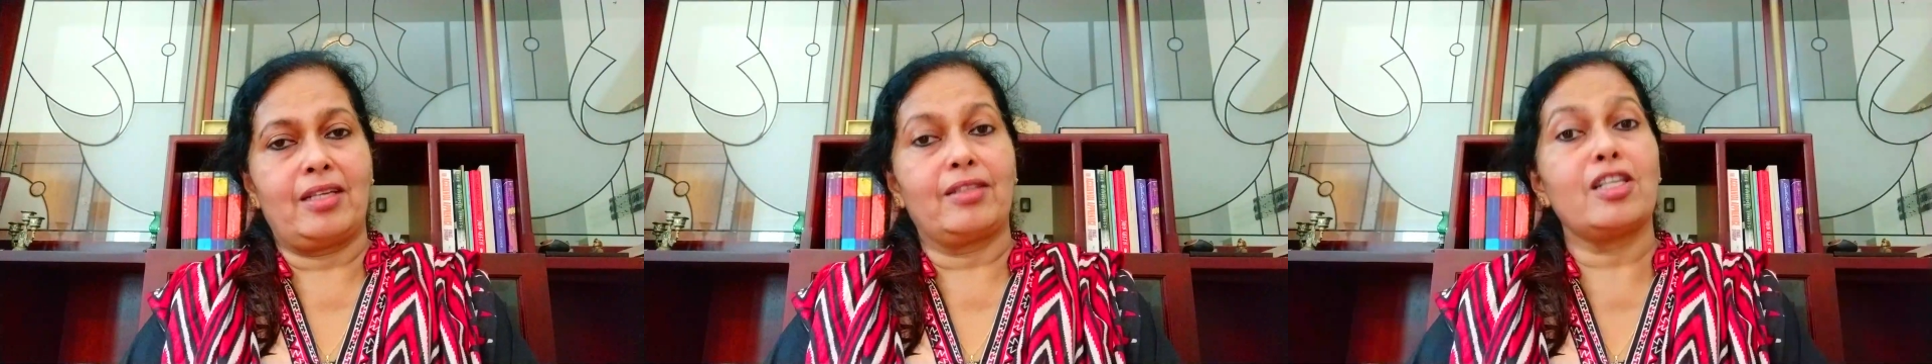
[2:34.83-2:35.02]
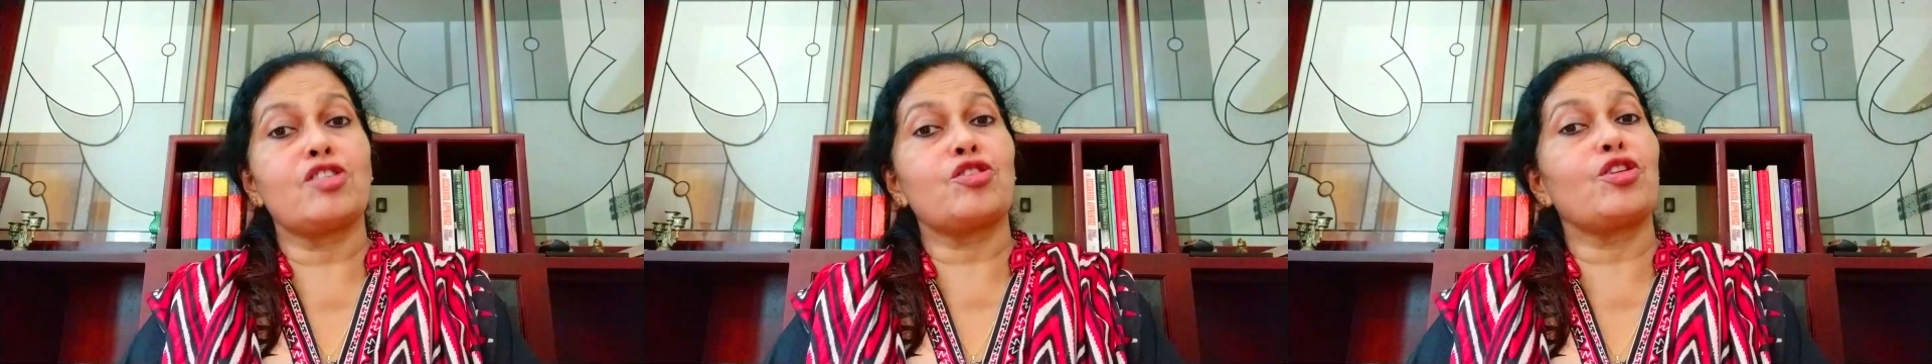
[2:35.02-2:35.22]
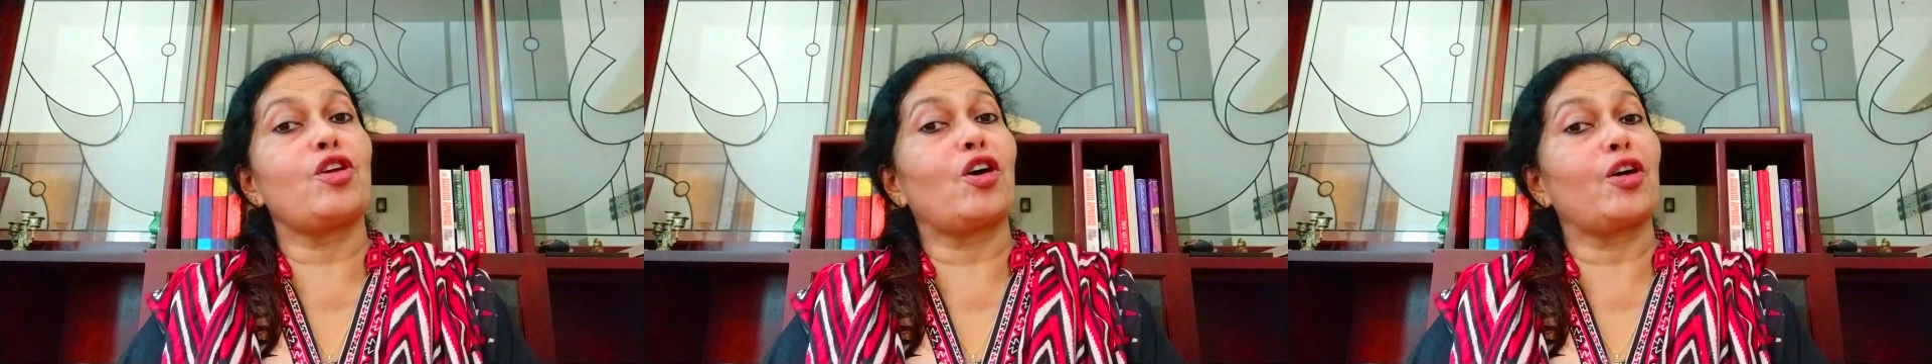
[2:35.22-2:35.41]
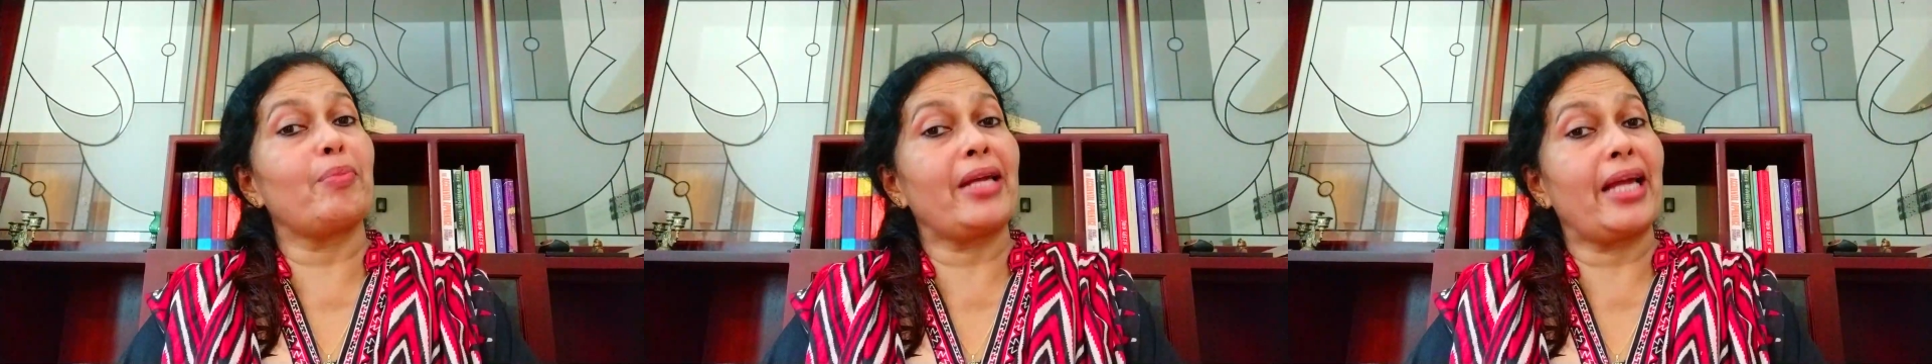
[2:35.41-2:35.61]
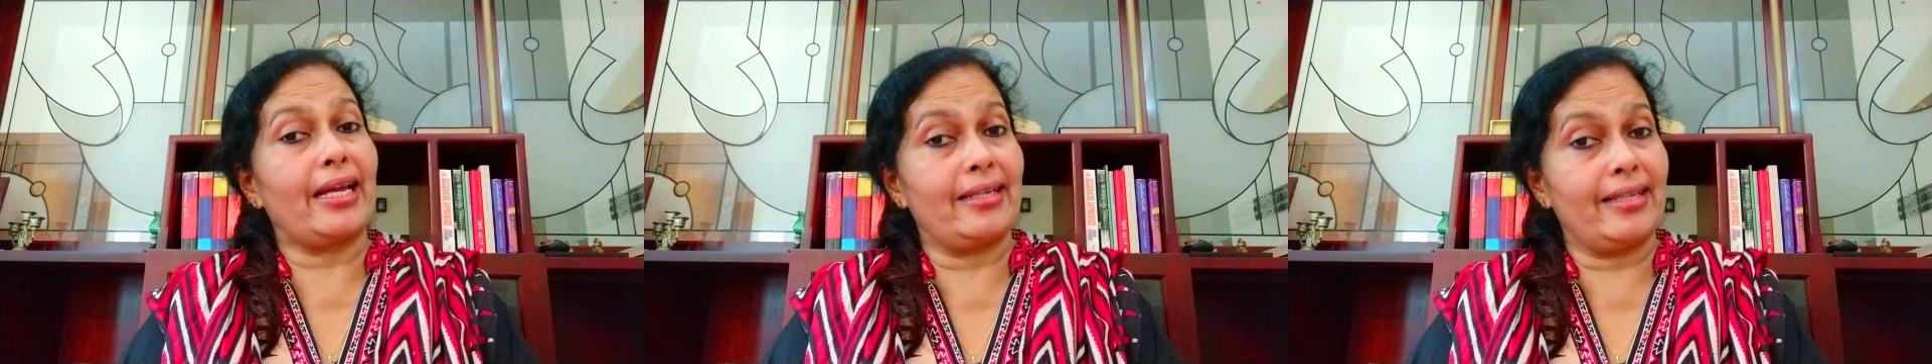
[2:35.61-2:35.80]
They should not
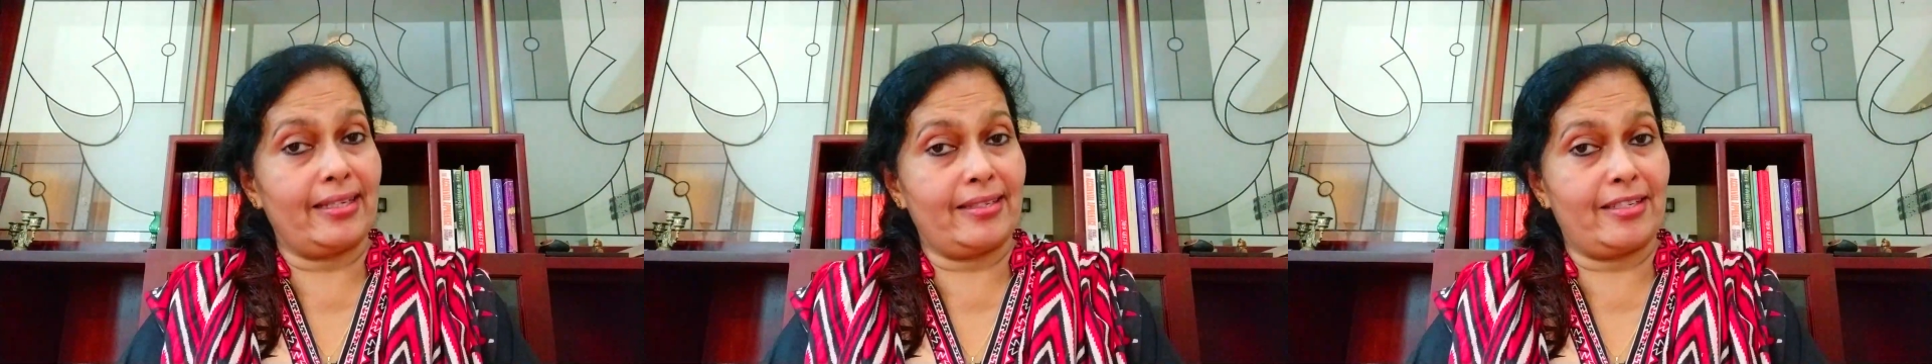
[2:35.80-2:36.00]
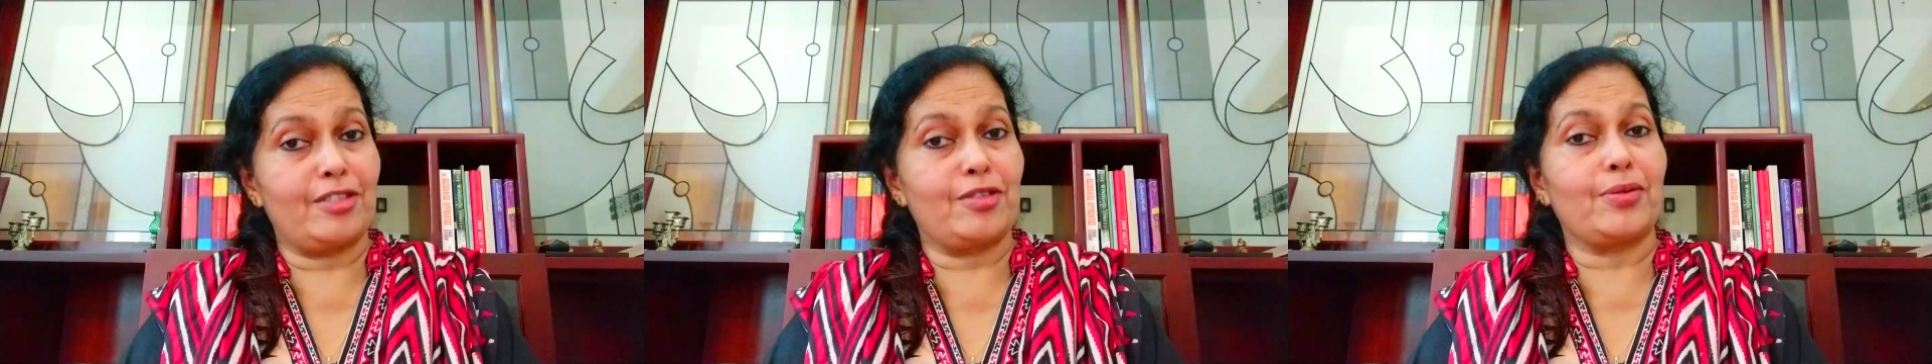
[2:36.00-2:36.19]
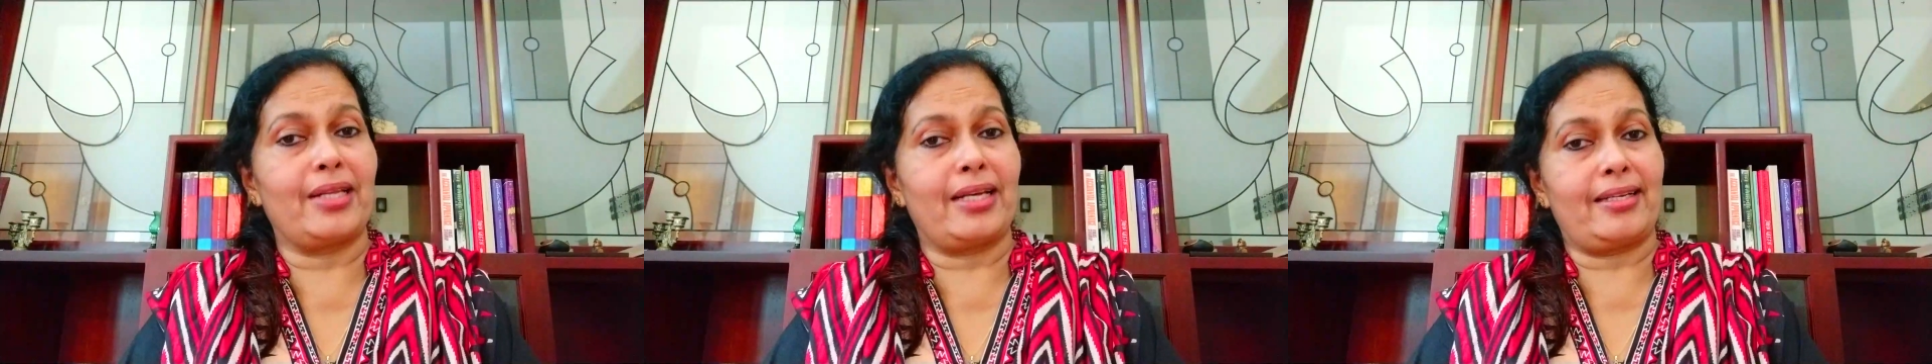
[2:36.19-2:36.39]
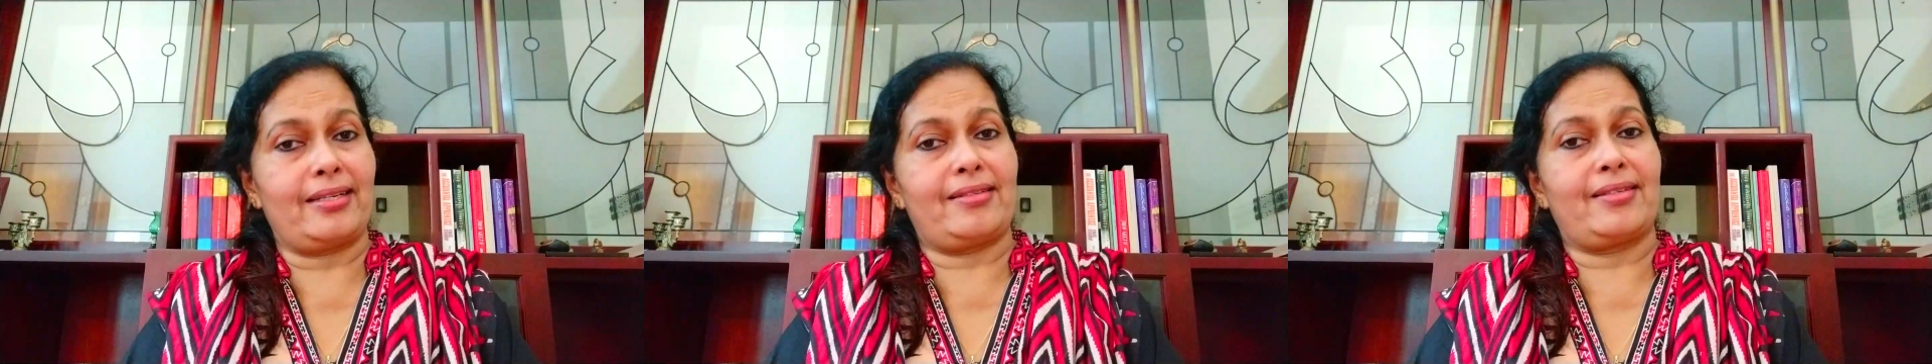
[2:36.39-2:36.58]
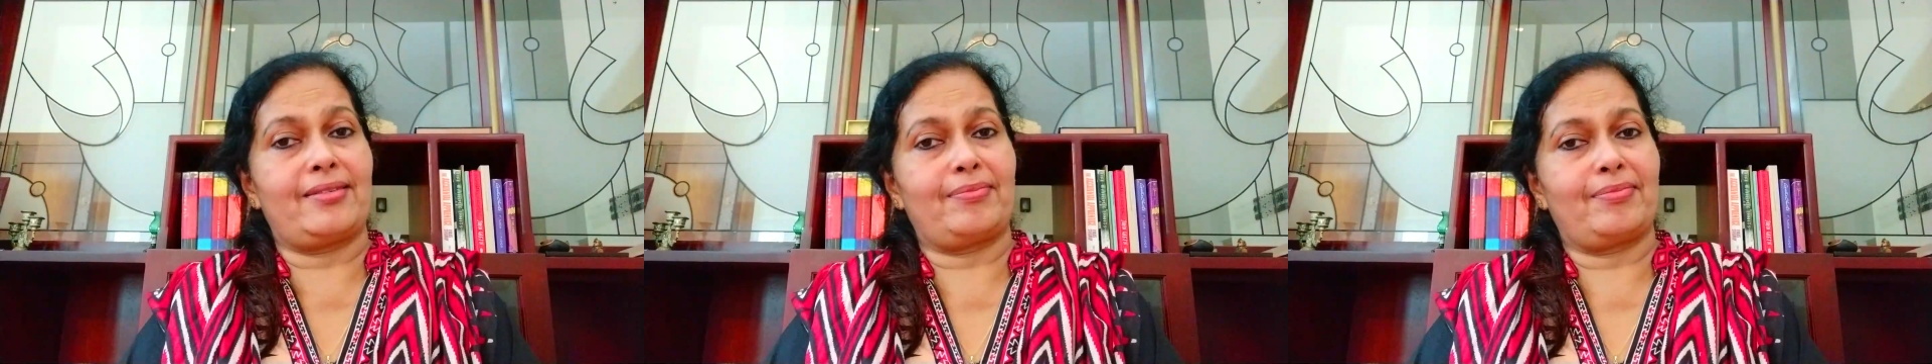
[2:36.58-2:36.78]
be addicted to
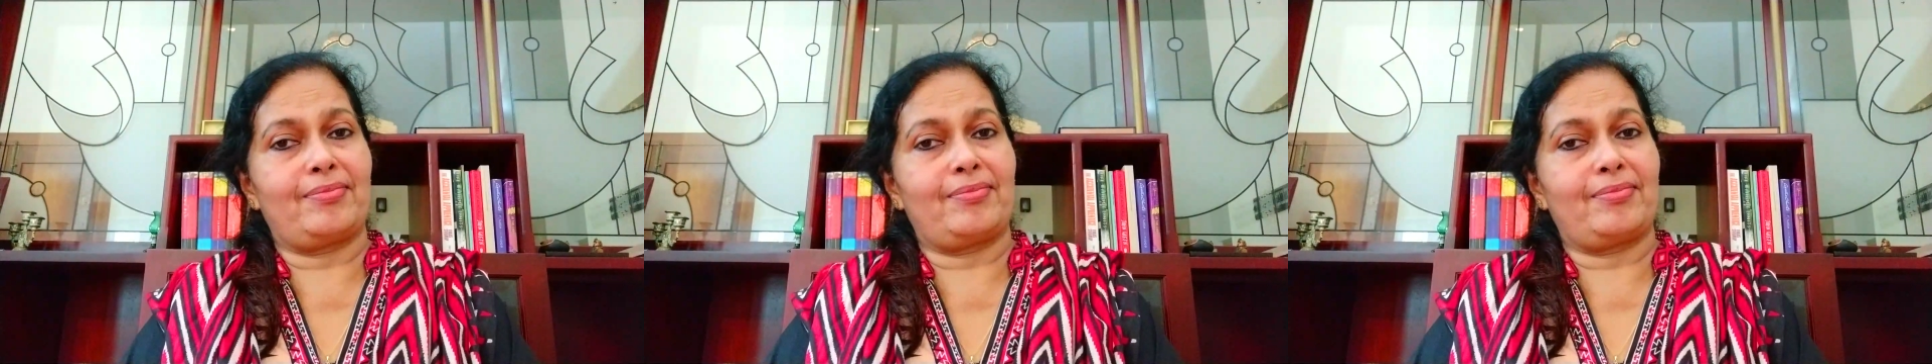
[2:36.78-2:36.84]
that.